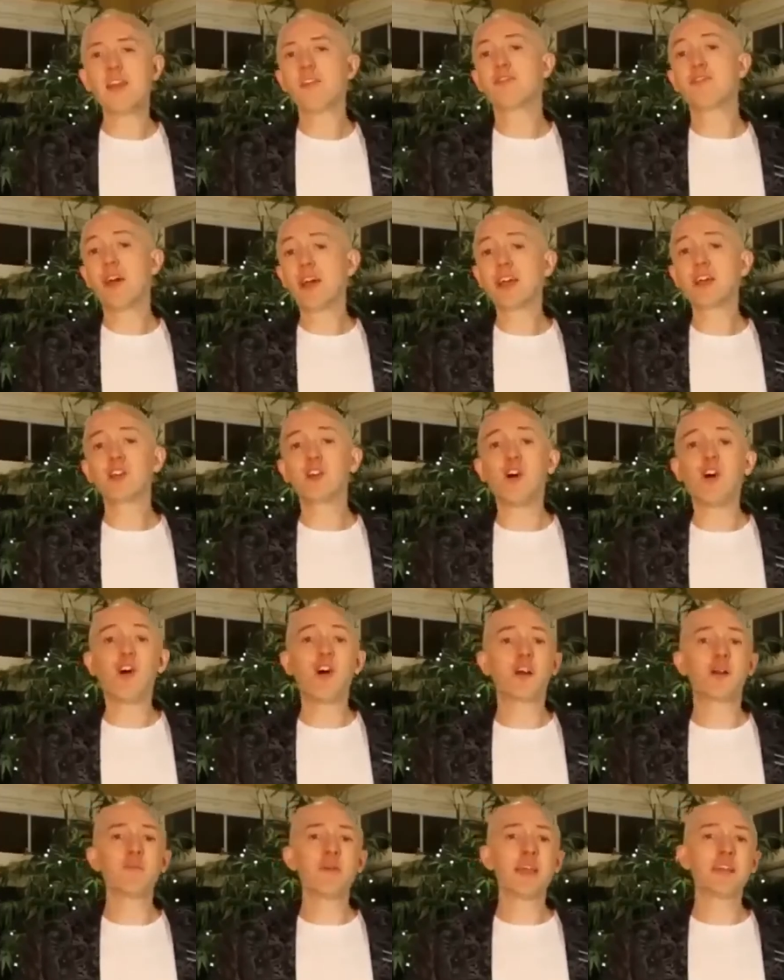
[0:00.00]
And if I could
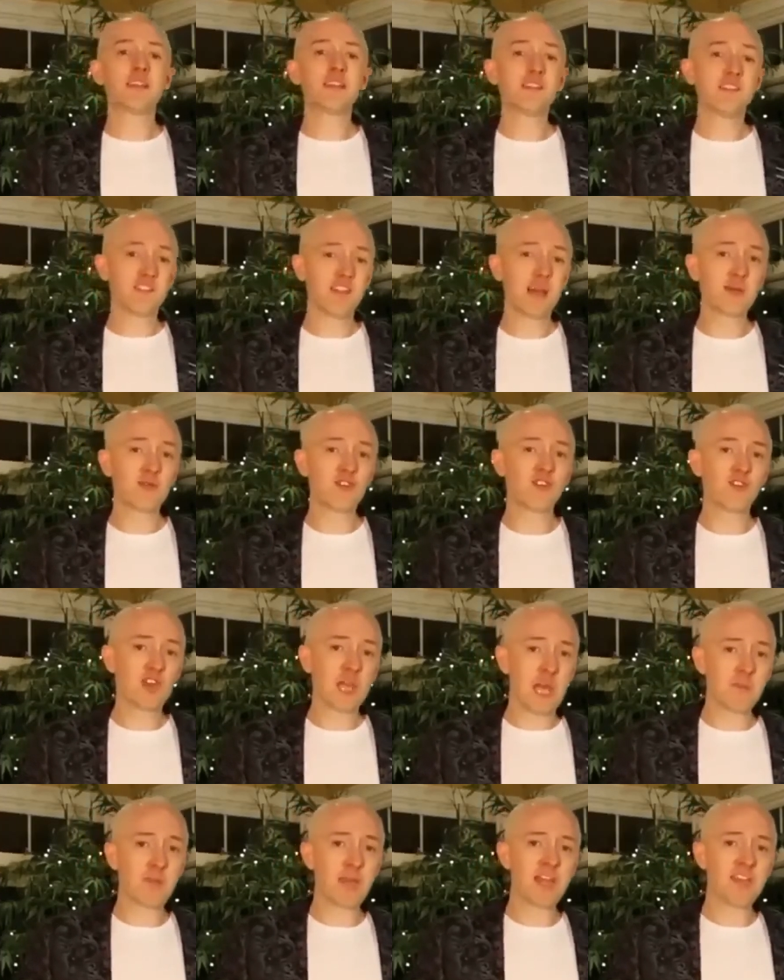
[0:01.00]
automate these types of
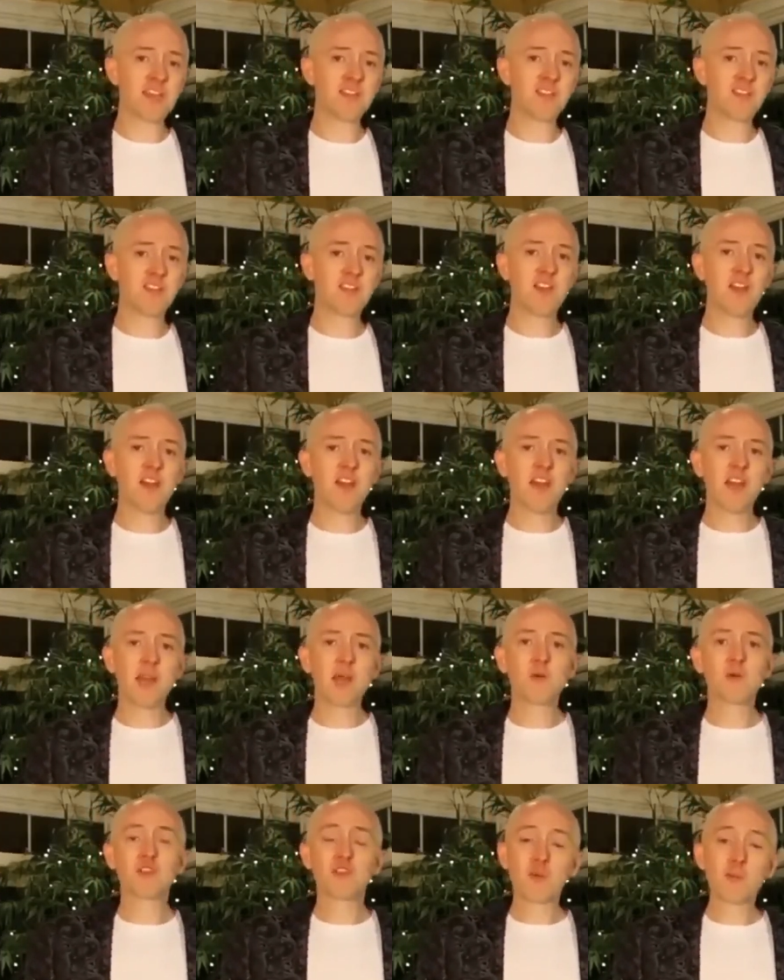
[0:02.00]
campaigns,
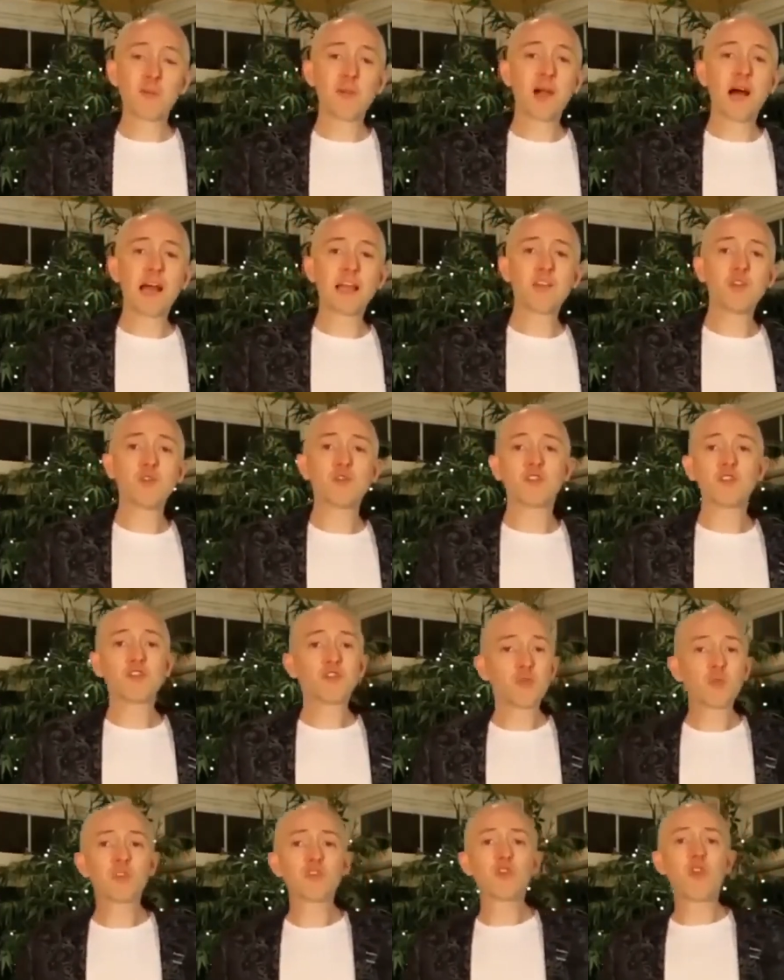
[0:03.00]
it would supply
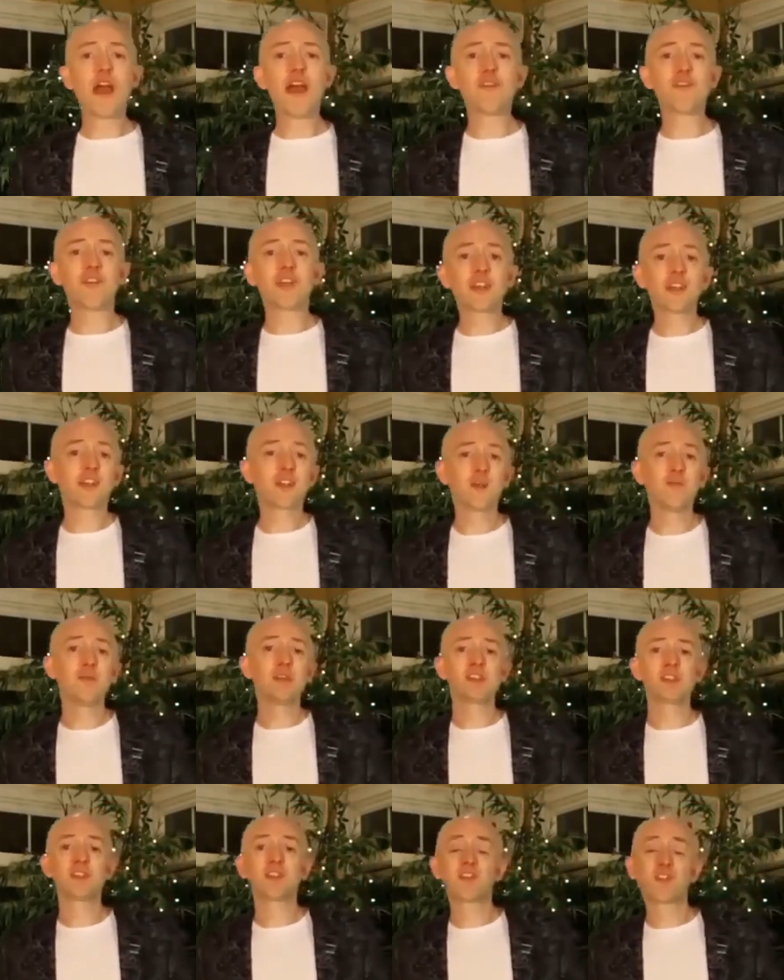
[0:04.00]
users with traffic and
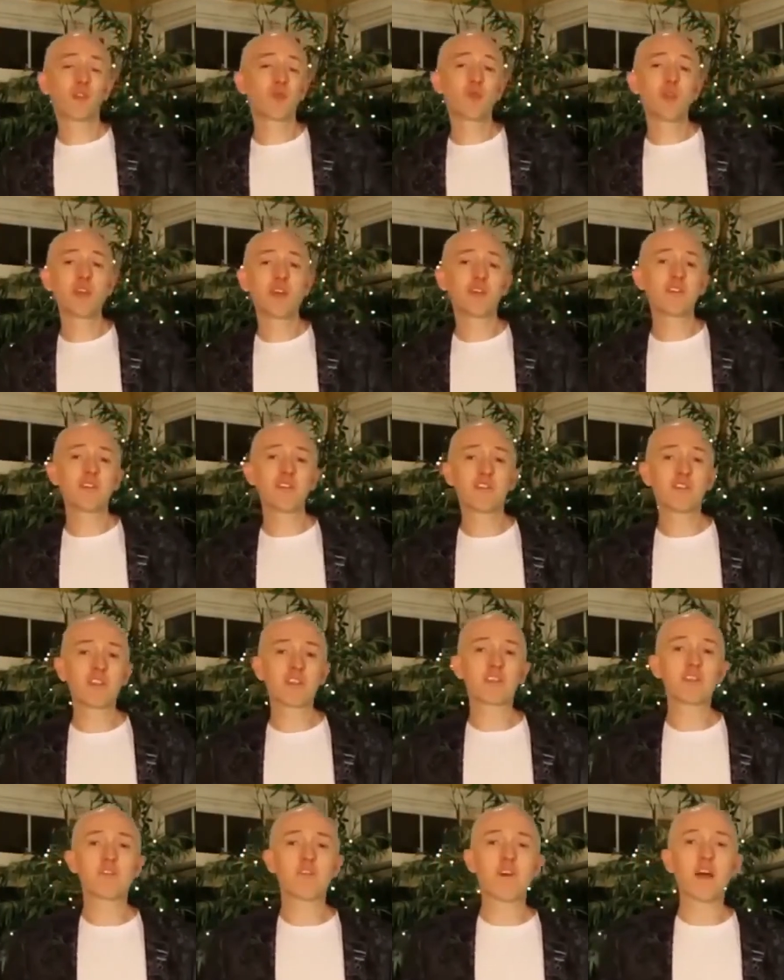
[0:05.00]
commissions
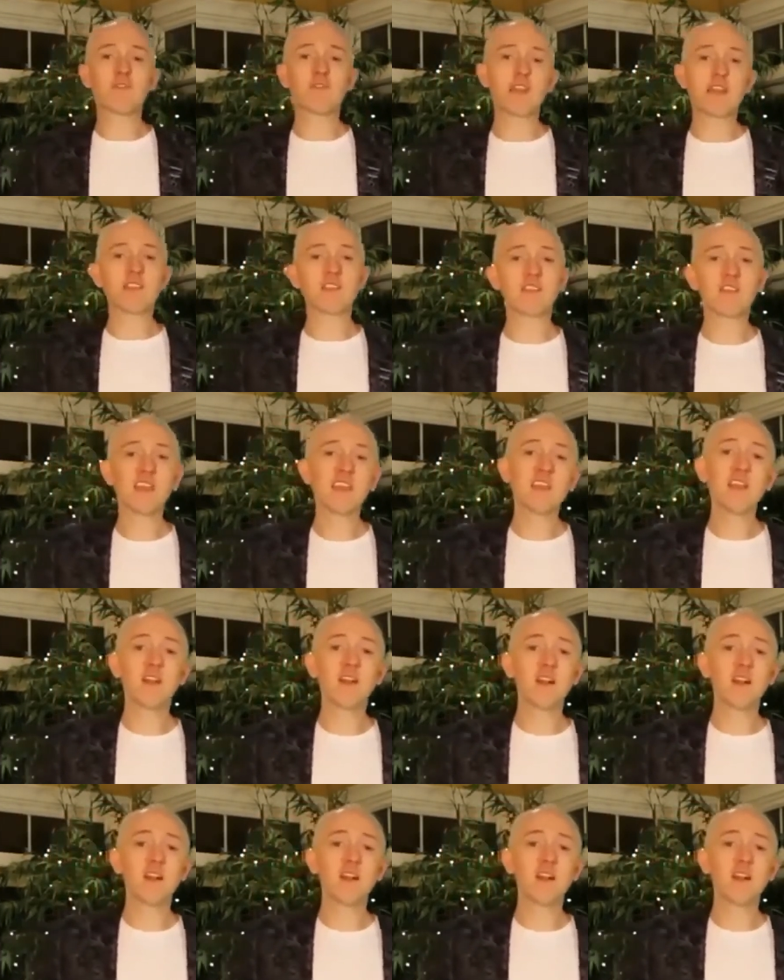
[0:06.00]
365 days of the